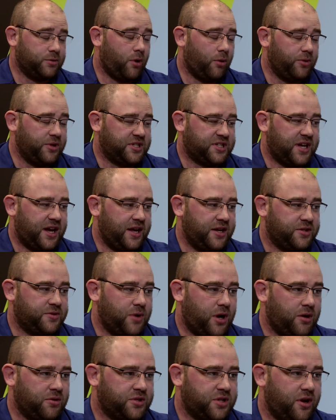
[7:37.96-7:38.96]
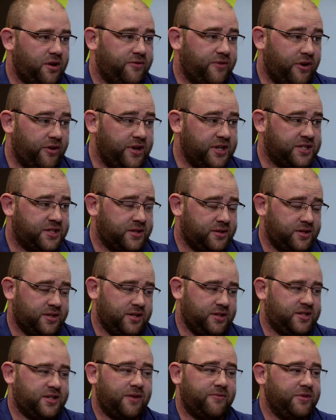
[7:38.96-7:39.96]
to what we say as well. So if there is
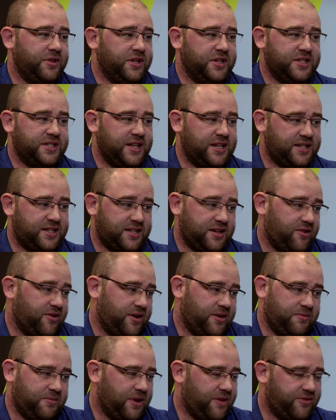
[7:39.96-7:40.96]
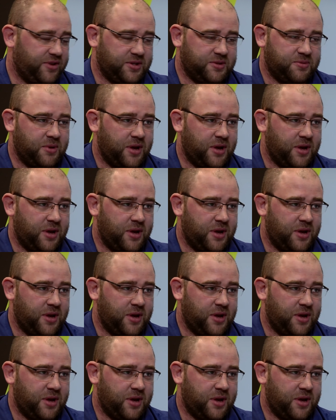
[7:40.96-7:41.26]
something that's necessary, if